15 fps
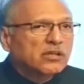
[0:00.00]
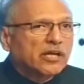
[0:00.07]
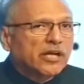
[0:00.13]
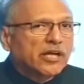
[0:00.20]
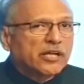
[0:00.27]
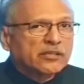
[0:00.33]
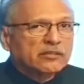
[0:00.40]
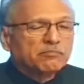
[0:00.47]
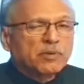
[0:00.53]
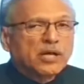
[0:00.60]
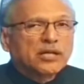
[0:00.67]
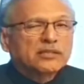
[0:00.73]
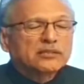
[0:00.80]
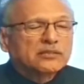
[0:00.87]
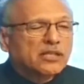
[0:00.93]
and
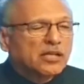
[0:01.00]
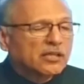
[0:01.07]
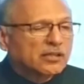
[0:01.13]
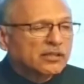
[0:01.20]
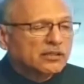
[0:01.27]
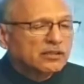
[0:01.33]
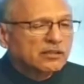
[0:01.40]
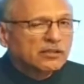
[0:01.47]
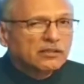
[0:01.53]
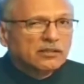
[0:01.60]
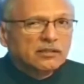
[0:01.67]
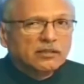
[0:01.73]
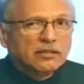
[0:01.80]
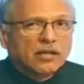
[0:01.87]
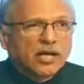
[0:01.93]
Pakistan,
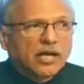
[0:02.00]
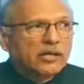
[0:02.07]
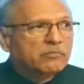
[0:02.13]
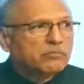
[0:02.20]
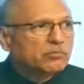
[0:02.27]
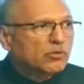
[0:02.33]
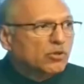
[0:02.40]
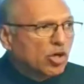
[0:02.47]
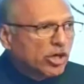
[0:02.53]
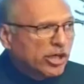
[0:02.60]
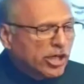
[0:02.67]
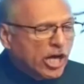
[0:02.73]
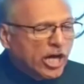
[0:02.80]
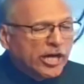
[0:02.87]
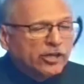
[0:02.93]

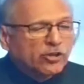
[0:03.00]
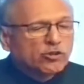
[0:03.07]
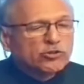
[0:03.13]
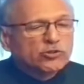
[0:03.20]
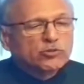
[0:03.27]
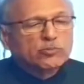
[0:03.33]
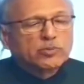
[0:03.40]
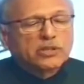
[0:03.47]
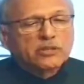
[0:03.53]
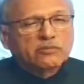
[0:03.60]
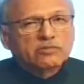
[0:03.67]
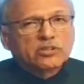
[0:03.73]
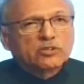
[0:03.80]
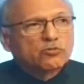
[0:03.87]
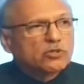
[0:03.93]
I also believe,
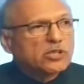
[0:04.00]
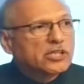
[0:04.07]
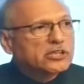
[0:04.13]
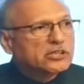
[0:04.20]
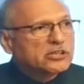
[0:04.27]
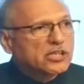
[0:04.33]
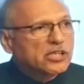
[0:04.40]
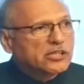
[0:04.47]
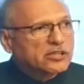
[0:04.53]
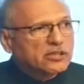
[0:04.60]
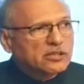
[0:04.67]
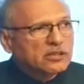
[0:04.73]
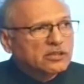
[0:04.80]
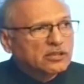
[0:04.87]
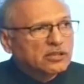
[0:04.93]
is over-legislated.
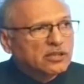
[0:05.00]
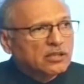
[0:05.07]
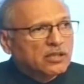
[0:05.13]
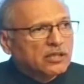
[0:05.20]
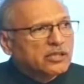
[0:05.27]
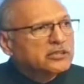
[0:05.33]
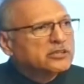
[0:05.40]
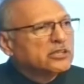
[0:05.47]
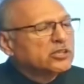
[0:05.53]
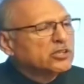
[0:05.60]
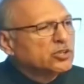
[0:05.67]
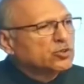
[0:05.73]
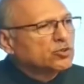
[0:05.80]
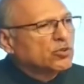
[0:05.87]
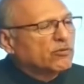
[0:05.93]
It's the
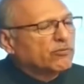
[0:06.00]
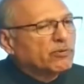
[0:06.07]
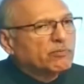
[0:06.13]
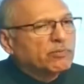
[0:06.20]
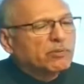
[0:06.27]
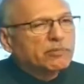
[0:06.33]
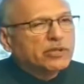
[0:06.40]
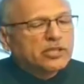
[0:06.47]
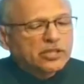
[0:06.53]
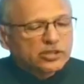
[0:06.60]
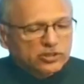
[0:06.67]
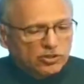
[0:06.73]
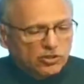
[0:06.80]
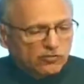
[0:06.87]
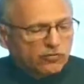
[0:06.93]
issue of
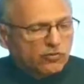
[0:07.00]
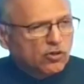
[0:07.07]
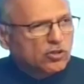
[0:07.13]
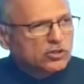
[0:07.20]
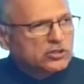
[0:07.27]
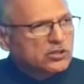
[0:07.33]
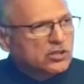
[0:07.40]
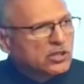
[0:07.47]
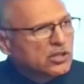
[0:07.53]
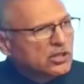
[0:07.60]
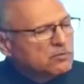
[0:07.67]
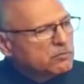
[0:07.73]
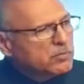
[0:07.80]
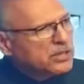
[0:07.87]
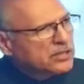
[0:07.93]
implementation of laws.
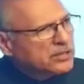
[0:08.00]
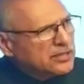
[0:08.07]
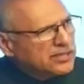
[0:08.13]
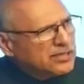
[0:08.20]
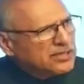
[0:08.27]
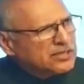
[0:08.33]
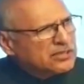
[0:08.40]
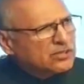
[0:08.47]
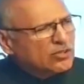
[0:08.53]
But these